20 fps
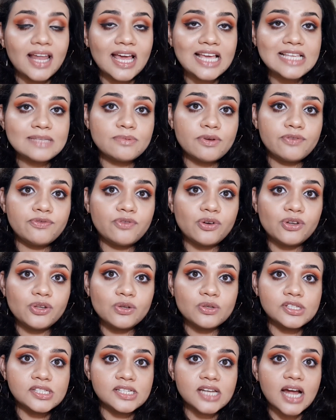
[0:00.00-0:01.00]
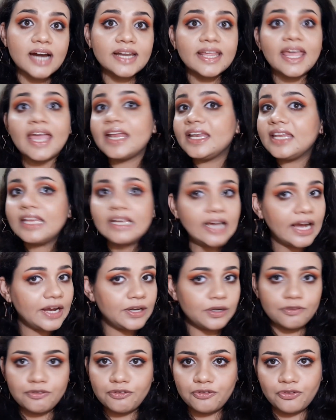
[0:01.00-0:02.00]
analyze before you start
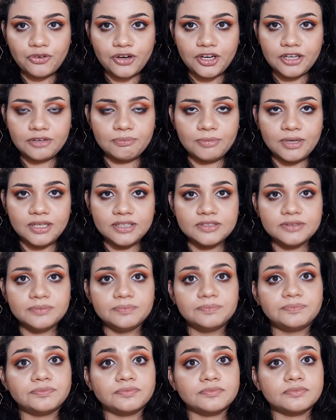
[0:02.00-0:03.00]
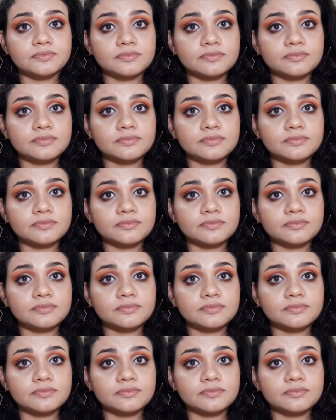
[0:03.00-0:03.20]
any kind of treatment